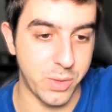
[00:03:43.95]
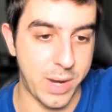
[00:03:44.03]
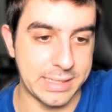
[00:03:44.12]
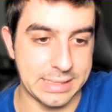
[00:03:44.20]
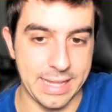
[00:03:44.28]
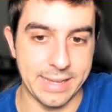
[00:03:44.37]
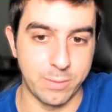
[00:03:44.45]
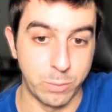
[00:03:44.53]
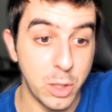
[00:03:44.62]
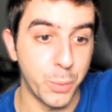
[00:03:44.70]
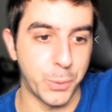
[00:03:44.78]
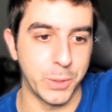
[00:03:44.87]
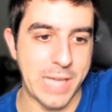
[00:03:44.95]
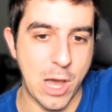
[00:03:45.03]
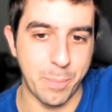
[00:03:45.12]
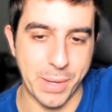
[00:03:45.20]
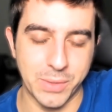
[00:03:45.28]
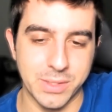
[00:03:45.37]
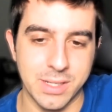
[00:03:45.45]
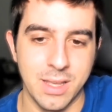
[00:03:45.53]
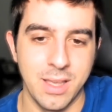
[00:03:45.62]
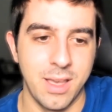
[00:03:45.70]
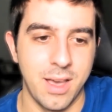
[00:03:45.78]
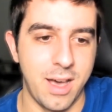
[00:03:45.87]
So I did like real world outbound
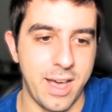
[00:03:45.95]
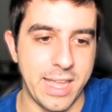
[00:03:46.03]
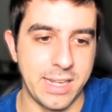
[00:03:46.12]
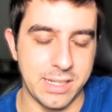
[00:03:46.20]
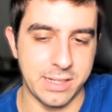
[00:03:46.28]
and